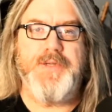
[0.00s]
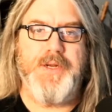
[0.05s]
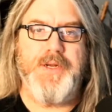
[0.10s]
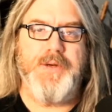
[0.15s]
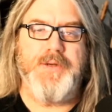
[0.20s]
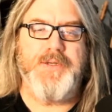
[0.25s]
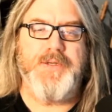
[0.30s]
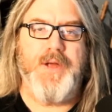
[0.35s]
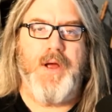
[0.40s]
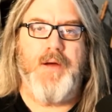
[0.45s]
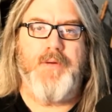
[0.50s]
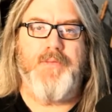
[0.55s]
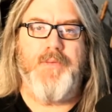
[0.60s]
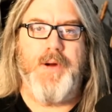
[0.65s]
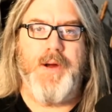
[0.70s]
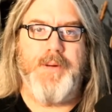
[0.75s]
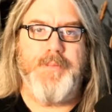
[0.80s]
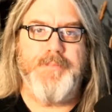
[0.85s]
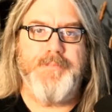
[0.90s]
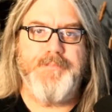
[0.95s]
to your
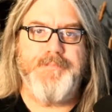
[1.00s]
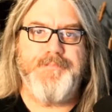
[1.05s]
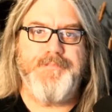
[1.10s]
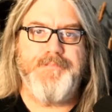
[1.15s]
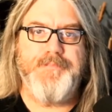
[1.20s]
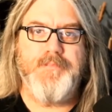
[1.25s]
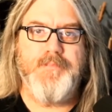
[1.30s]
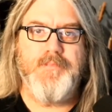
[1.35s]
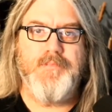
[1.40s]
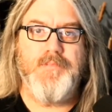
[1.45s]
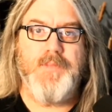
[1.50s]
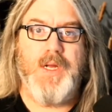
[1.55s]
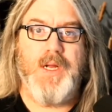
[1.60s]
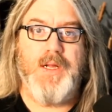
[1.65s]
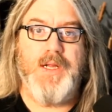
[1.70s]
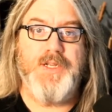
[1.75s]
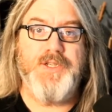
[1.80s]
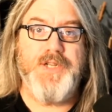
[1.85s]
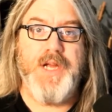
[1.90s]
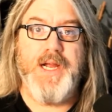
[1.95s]
software. Let's check it